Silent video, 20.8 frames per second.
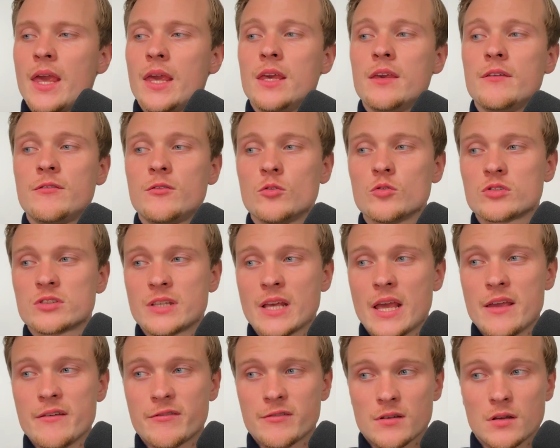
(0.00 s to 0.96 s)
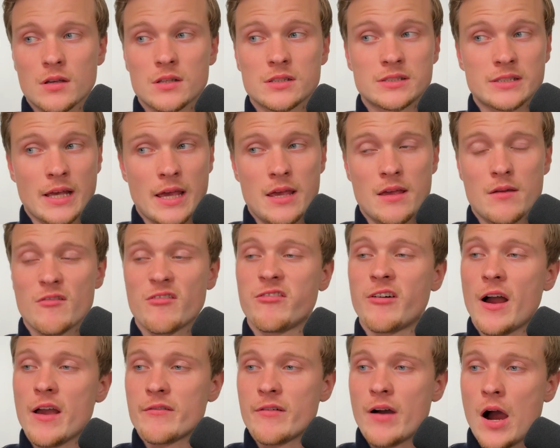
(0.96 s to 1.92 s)
If you save, say,
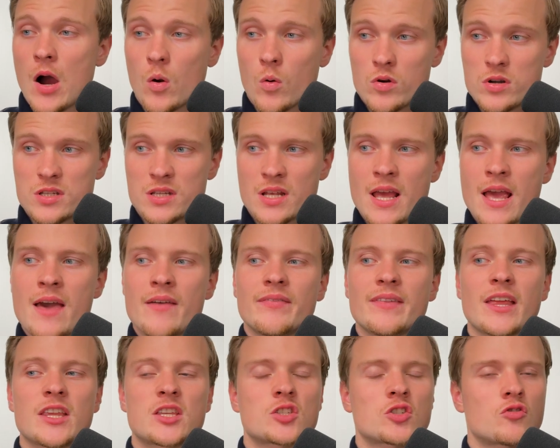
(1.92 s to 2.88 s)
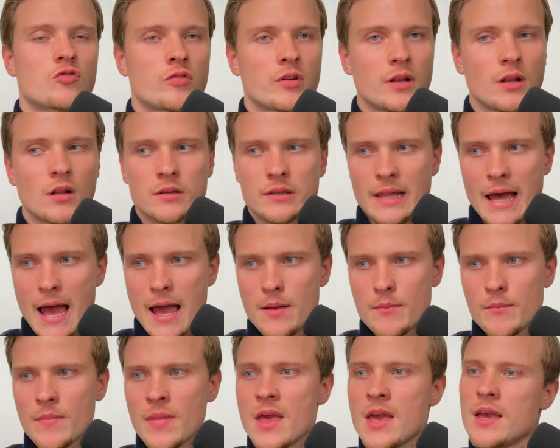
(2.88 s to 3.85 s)
five hours, that's real
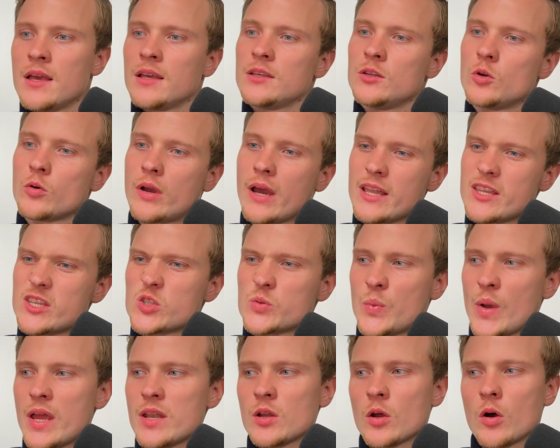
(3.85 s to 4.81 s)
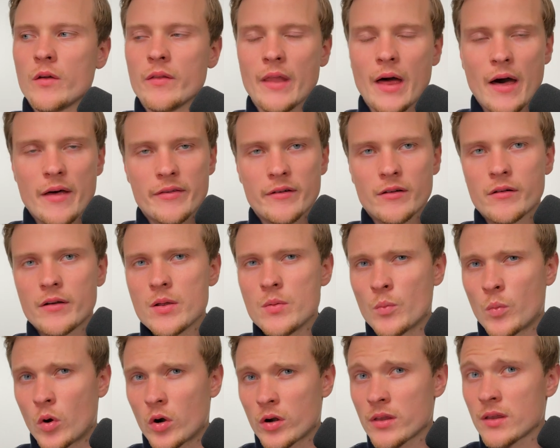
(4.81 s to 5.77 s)
time you can spend on other
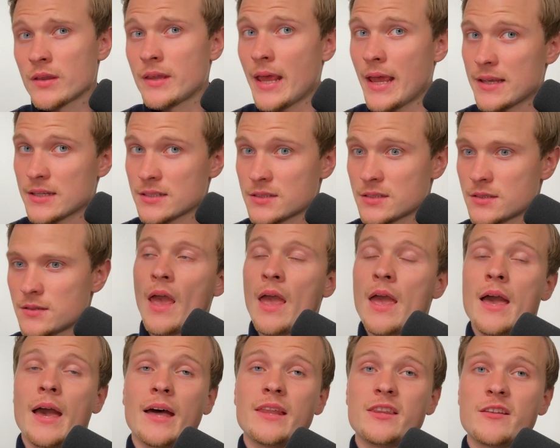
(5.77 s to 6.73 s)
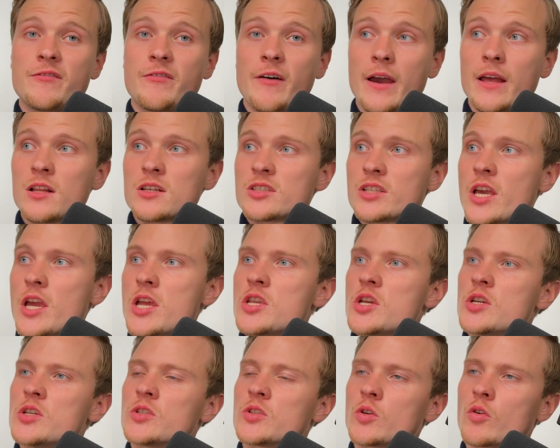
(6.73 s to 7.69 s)
important tasks. And the final stage
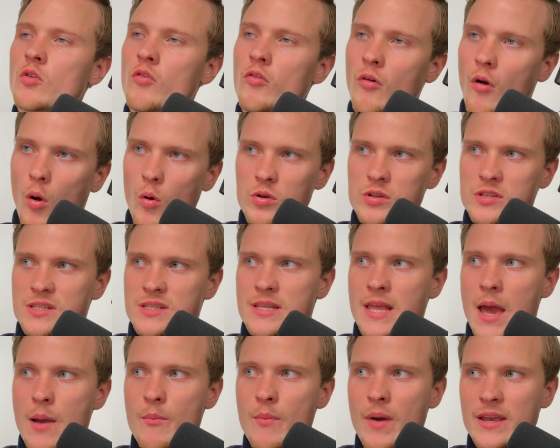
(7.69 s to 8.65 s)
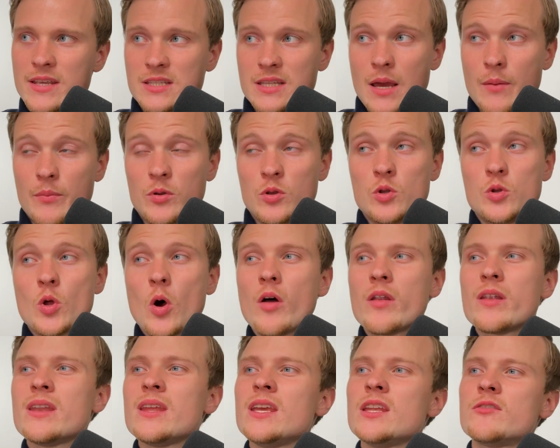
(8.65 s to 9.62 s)
is to grow step by step. You
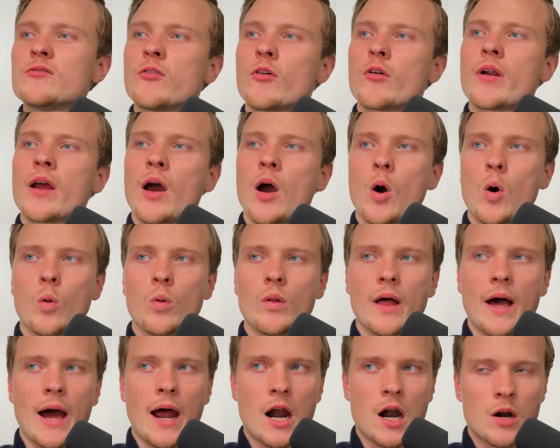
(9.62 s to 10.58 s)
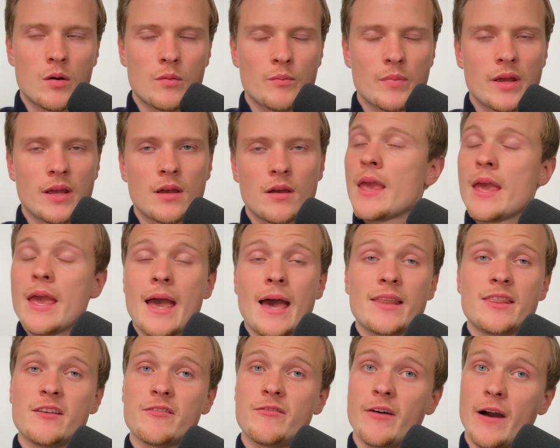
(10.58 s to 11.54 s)
don't need for a whole army.
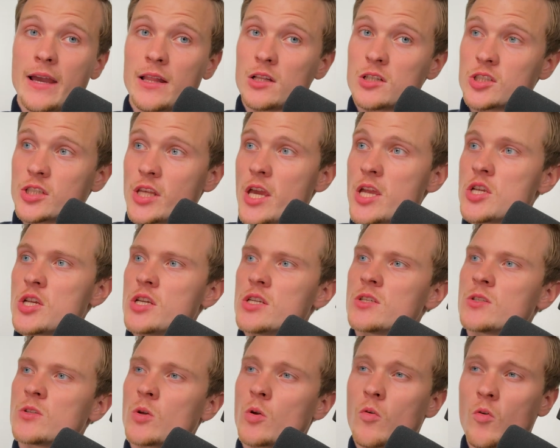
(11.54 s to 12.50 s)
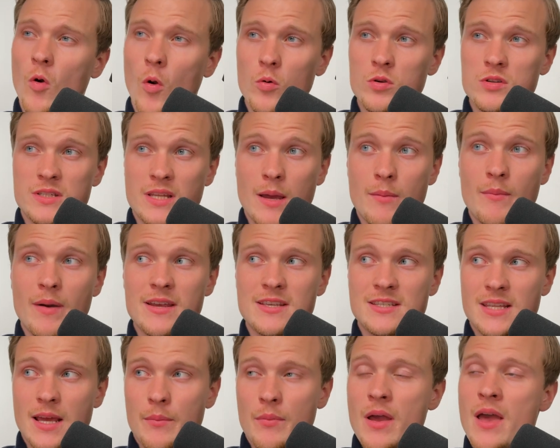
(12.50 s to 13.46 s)
And the final stage is to grow step by
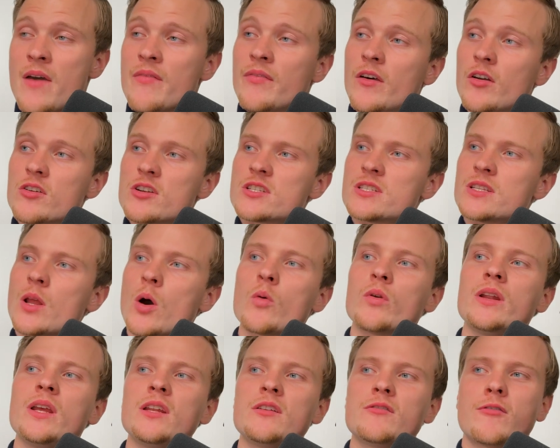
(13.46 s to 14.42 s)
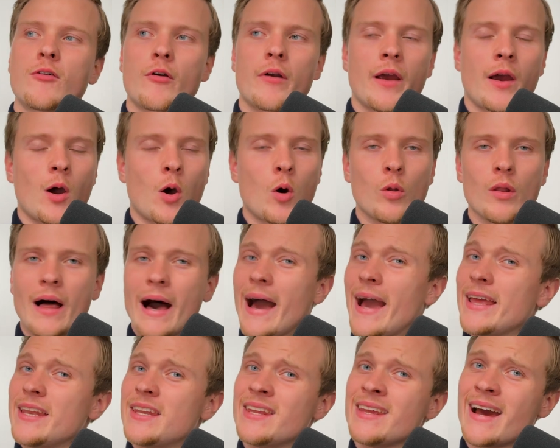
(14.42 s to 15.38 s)
step. There is no need for a whole
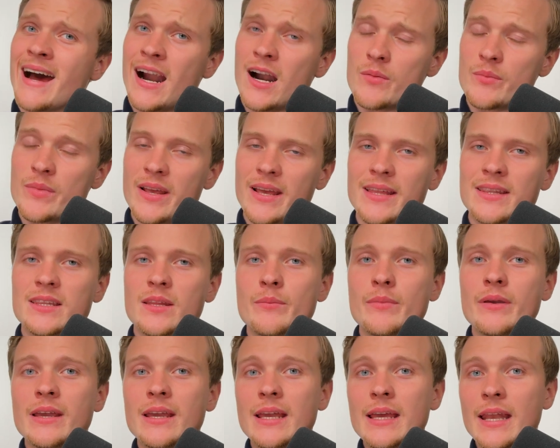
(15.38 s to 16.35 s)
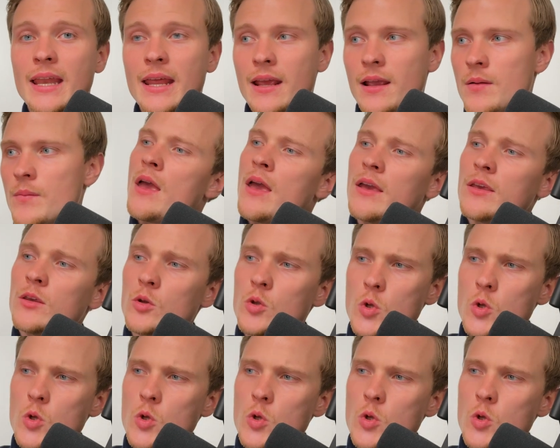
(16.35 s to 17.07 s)
IT army in the beginning. You